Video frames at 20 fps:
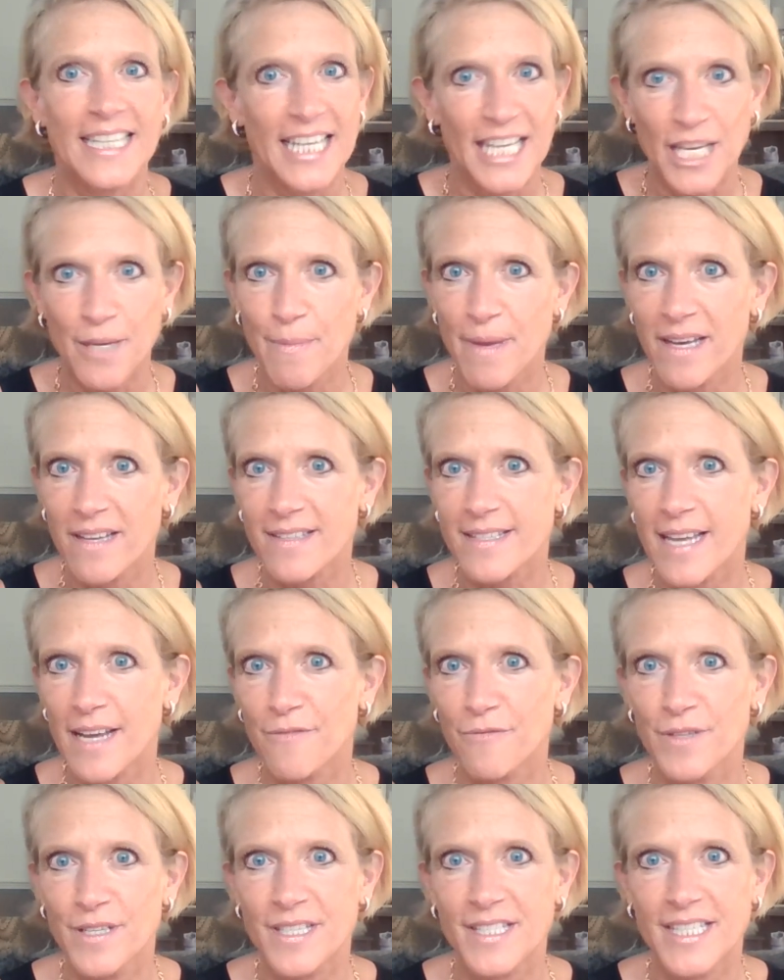emails
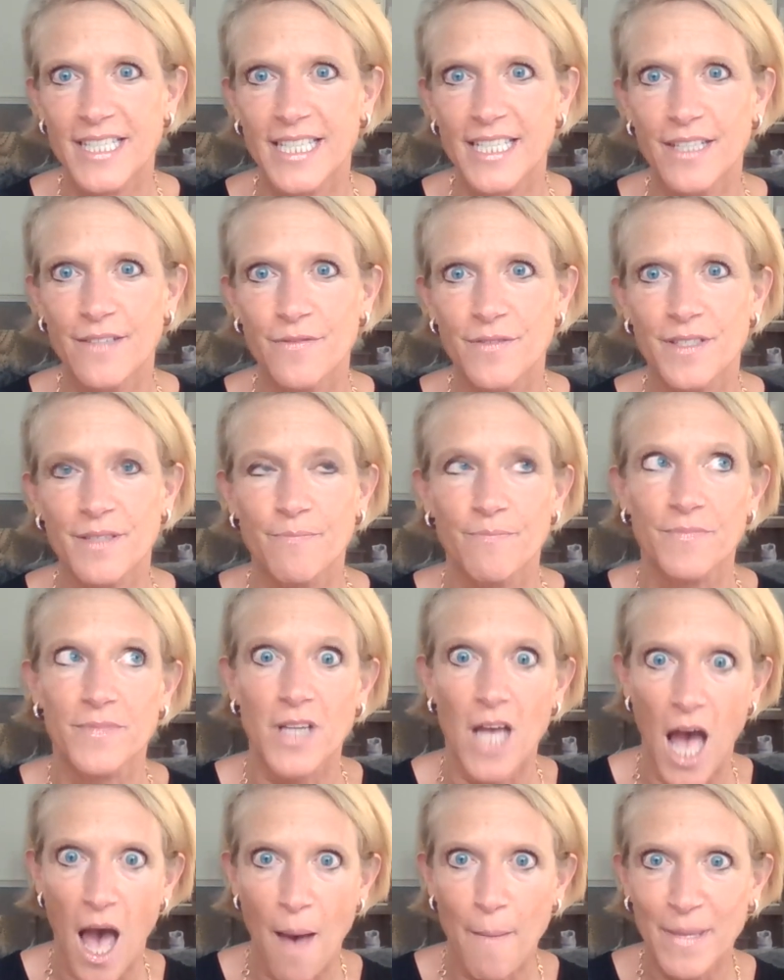I've received,
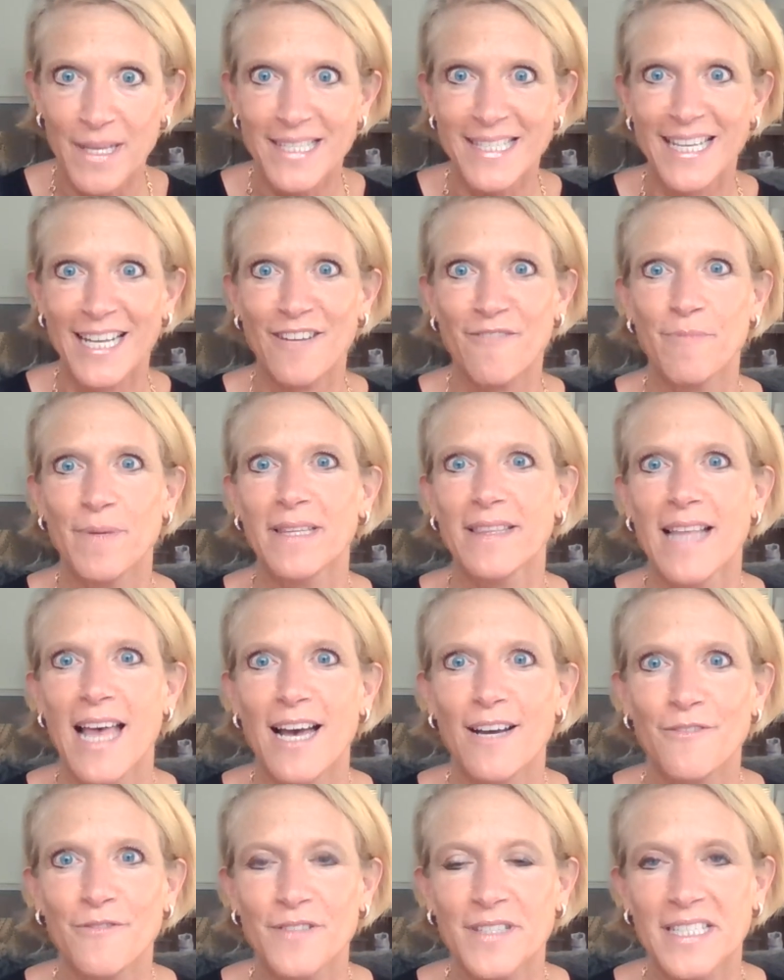comments that have been
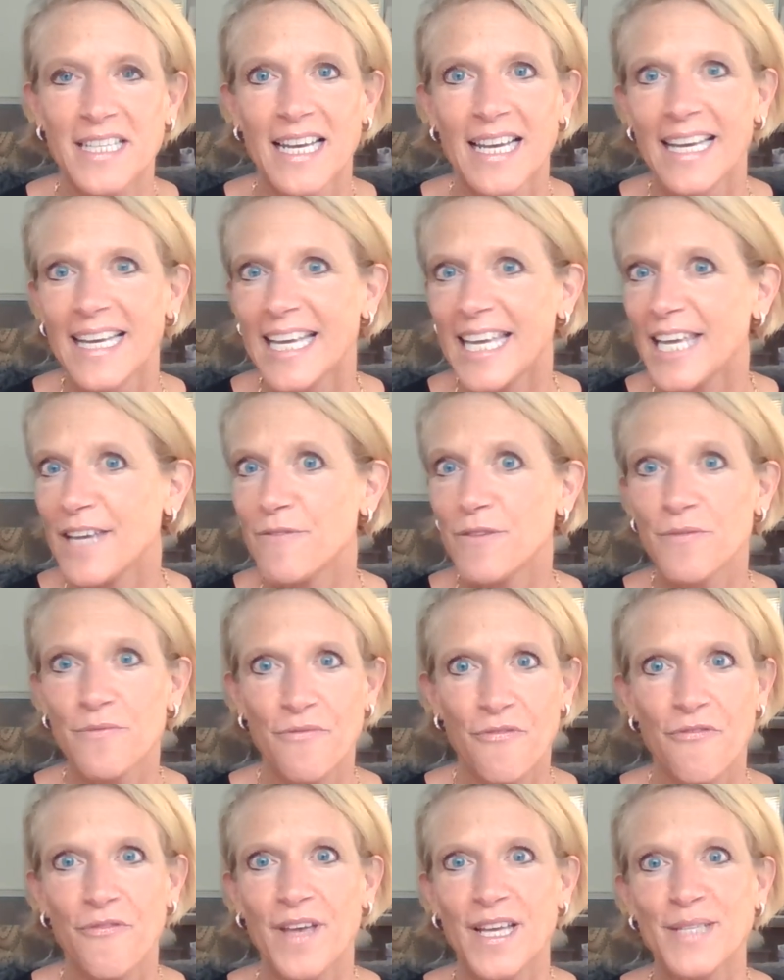left, even
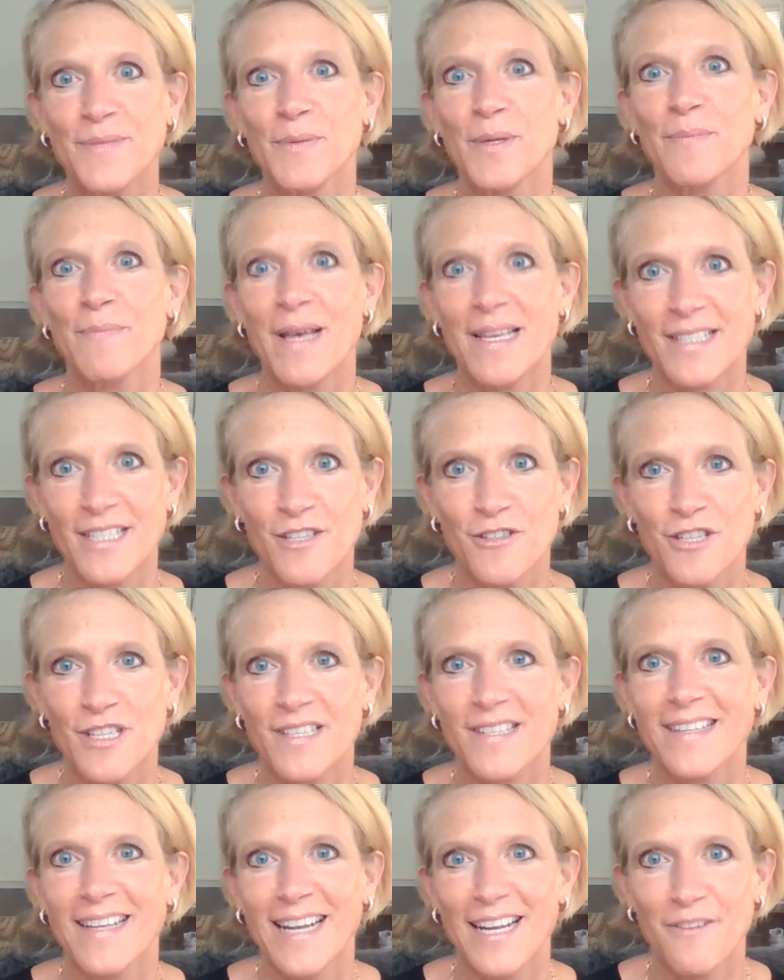Facebook
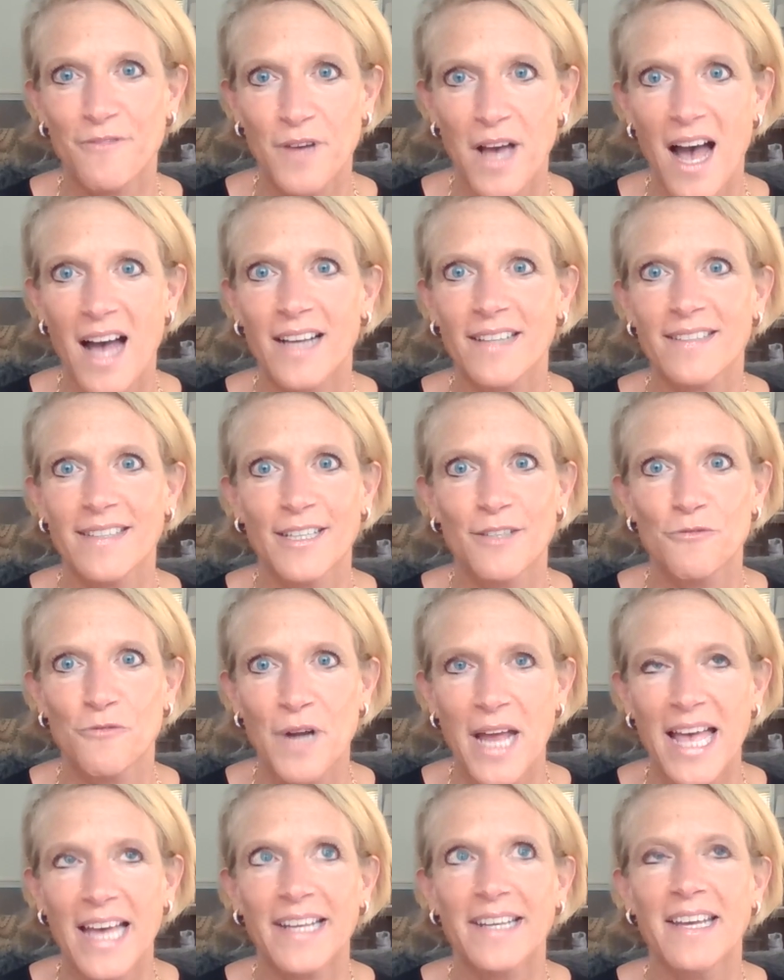messages that I've gotten and
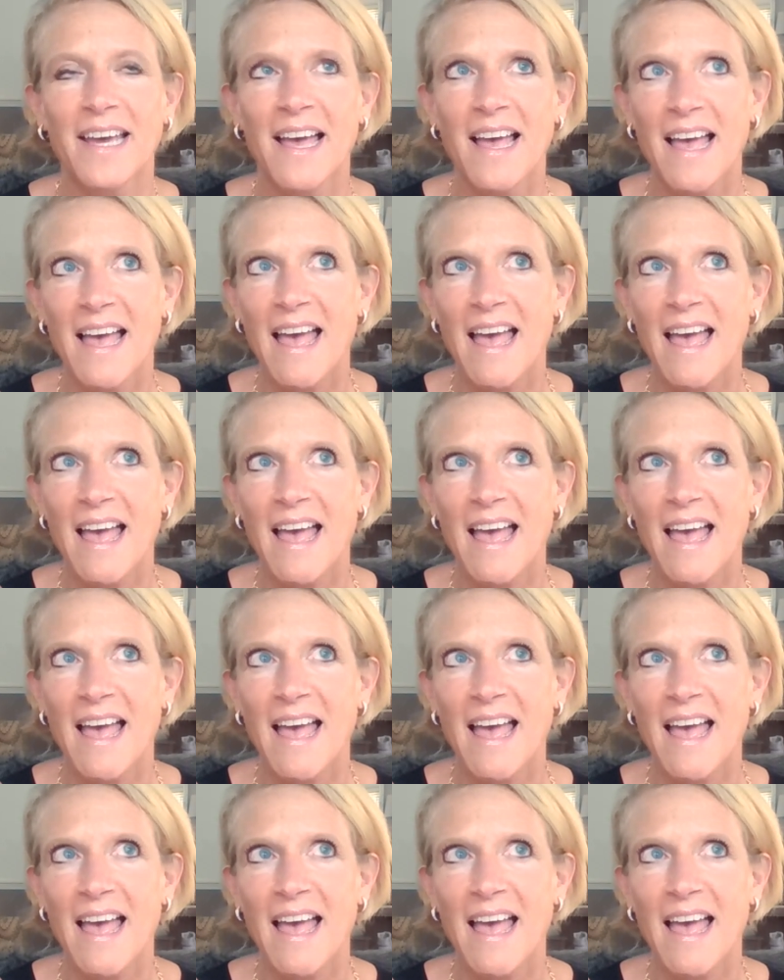read,